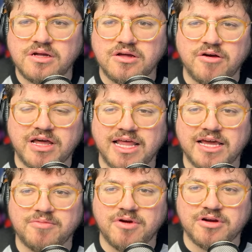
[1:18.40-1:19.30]
Oh, I
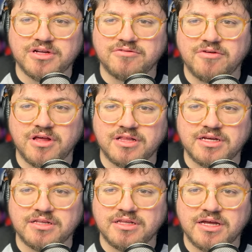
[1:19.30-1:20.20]
like Margaret
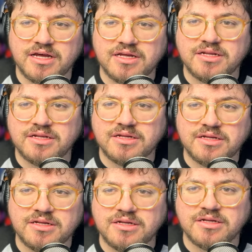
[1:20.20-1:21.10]
Qualley a lot.
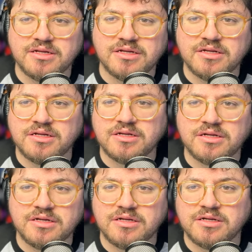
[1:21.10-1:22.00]

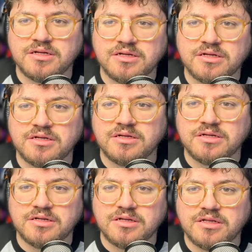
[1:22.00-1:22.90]

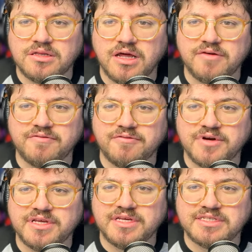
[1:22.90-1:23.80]
A lot of
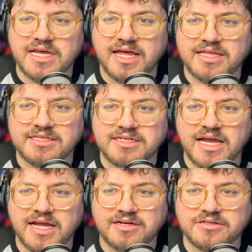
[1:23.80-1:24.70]
really talented
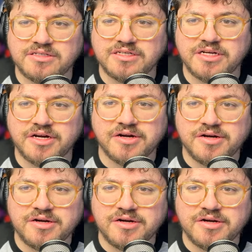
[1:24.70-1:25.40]
actors in here.